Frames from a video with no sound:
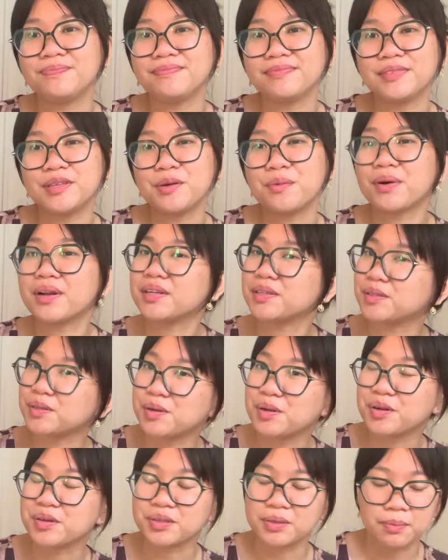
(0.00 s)
you want to show
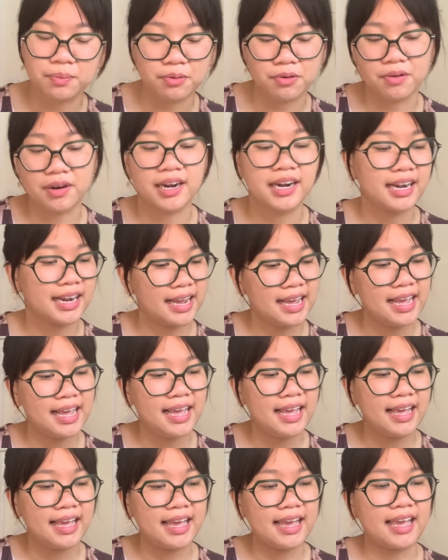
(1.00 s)
your support.
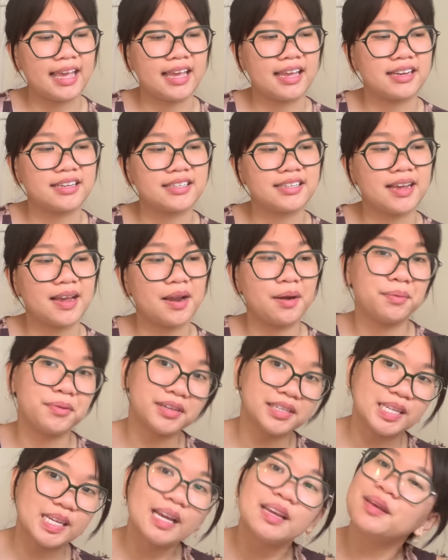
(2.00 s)
And I
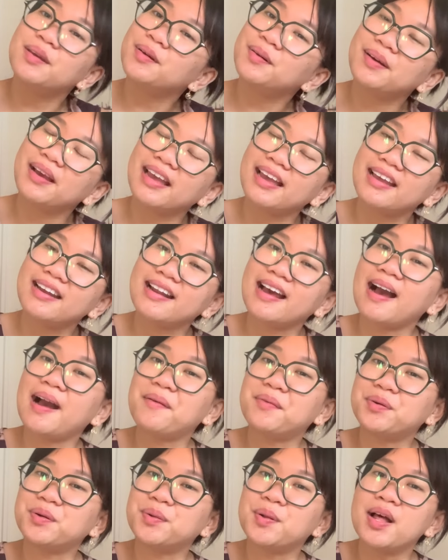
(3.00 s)
appreciate you, and I
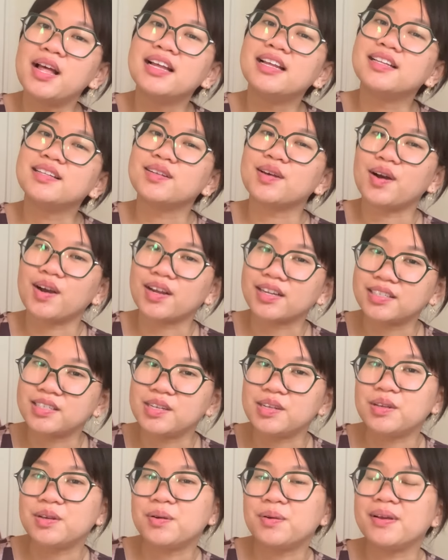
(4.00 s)
will talk to
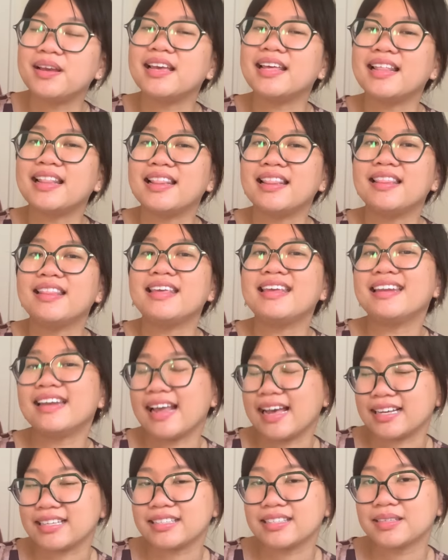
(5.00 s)
you in the
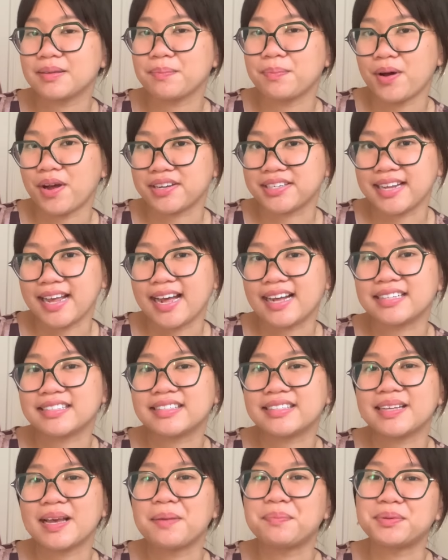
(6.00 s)
next
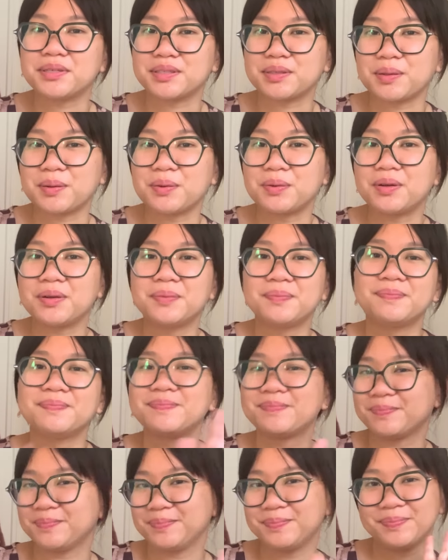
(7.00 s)
podcast episode.
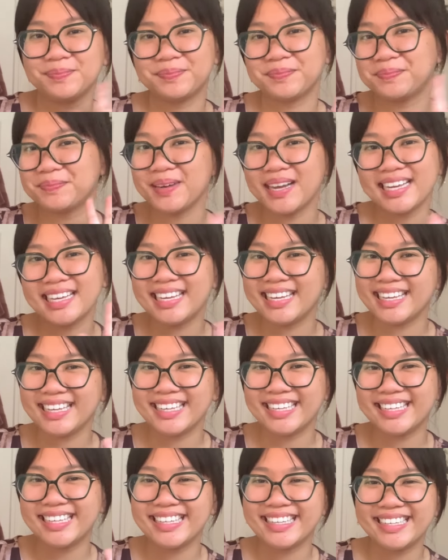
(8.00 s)

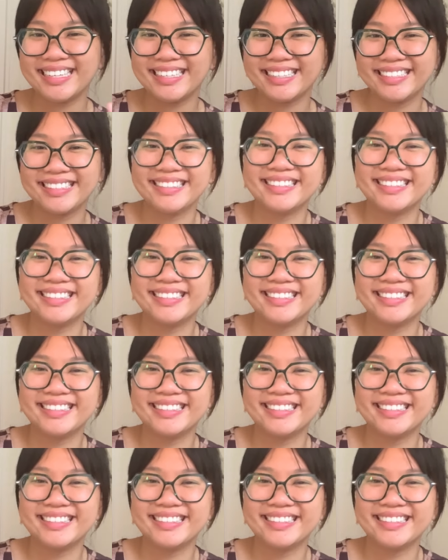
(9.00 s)
Bye!